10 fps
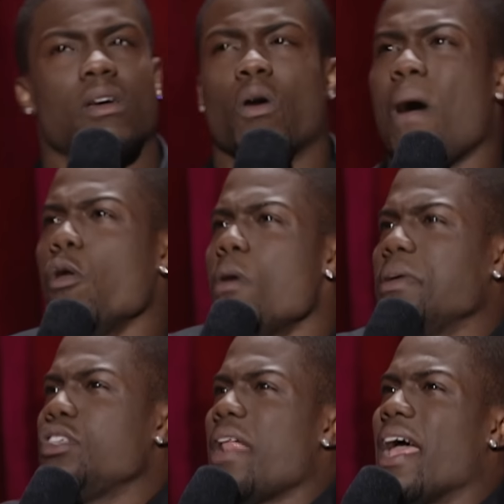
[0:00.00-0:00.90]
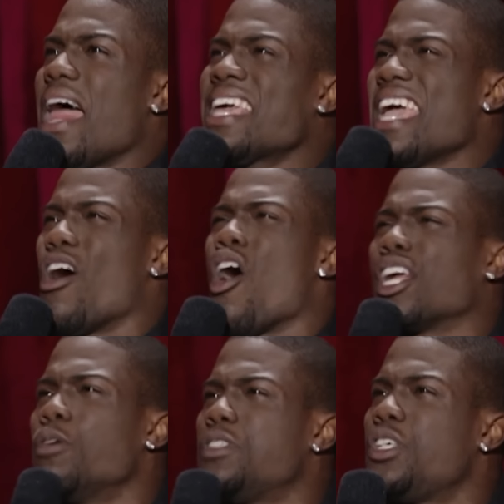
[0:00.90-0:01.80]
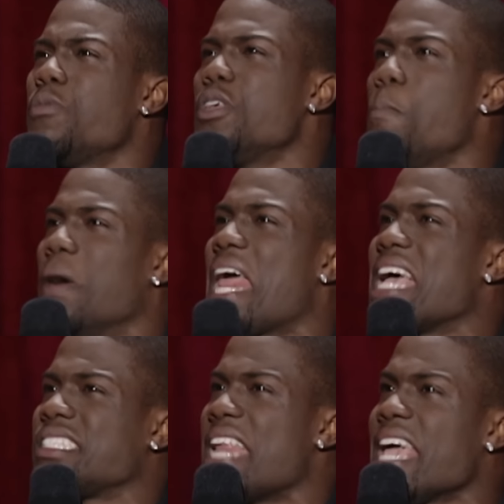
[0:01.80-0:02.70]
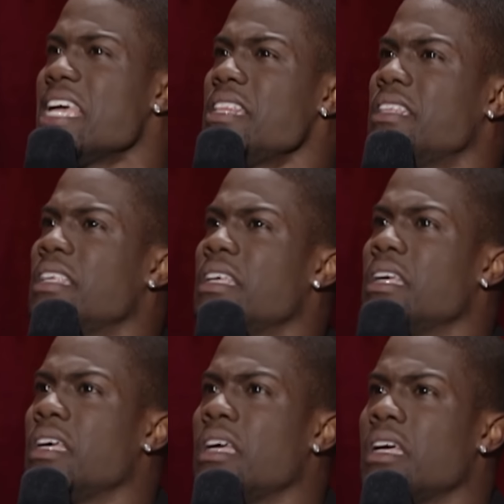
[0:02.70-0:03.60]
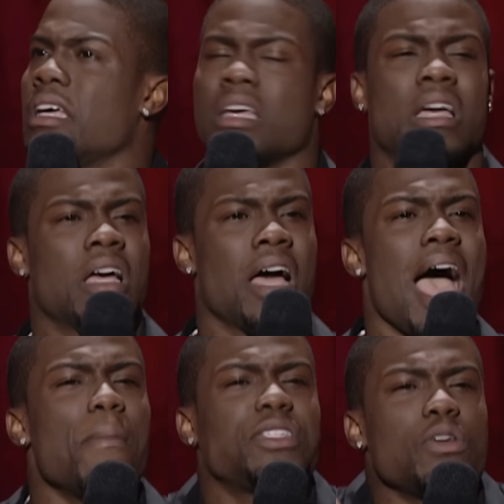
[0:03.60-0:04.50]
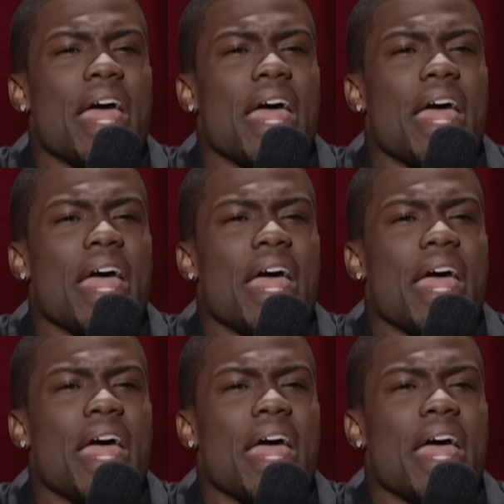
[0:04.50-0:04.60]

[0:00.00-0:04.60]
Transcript: Why do women do that? I can't argue with you when you butt ass naked. How am I do